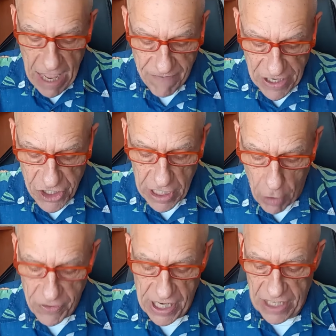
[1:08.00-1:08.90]

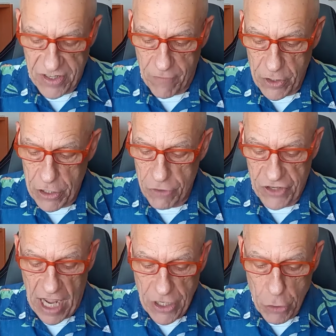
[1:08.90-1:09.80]
Eventually, over the next several
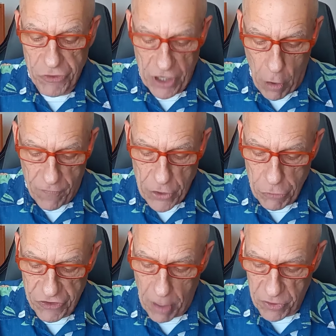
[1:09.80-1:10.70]
years, I used and
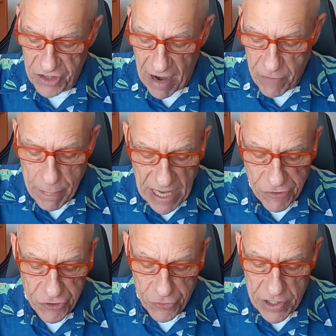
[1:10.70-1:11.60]
overused almost every
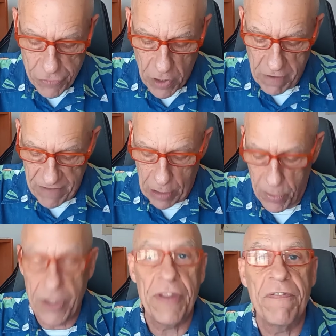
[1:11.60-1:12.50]
major street drug
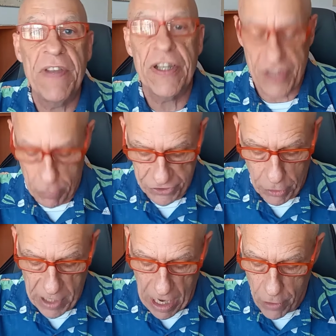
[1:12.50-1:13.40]
available in the Phoenix,
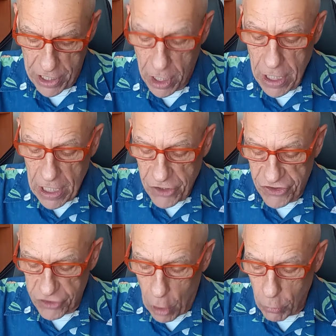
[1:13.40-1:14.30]
Arizona area,
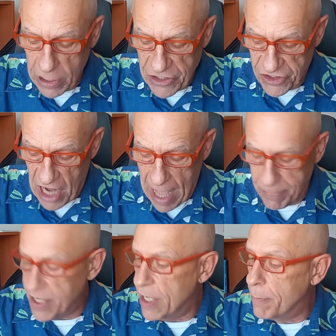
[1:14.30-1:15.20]
slowly
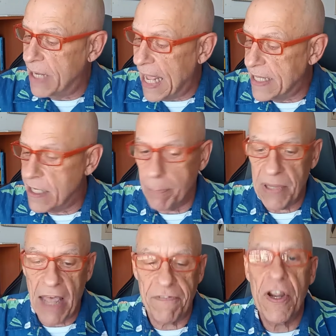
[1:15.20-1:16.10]
stopped, but ended
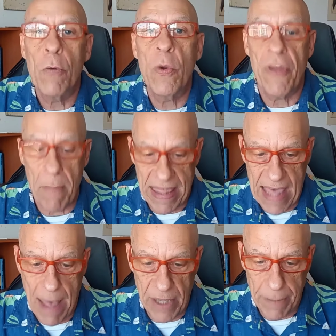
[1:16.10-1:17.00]
up left with a
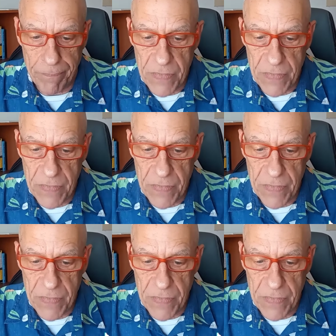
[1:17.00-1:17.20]
meth habit.